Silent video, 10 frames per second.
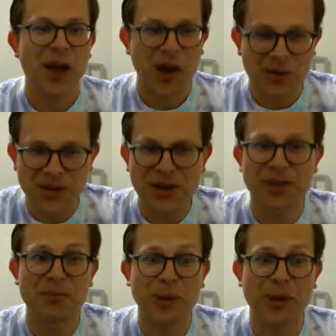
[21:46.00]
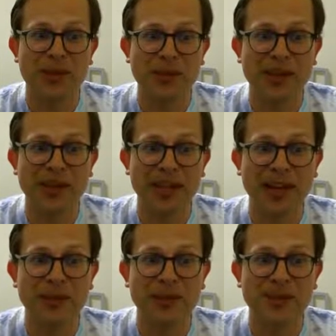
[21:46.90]
are very important to my
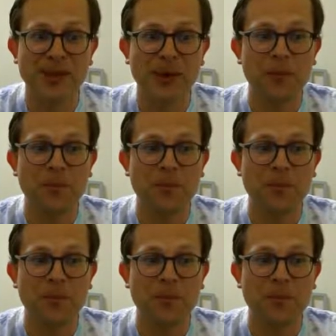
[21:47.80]
account. So,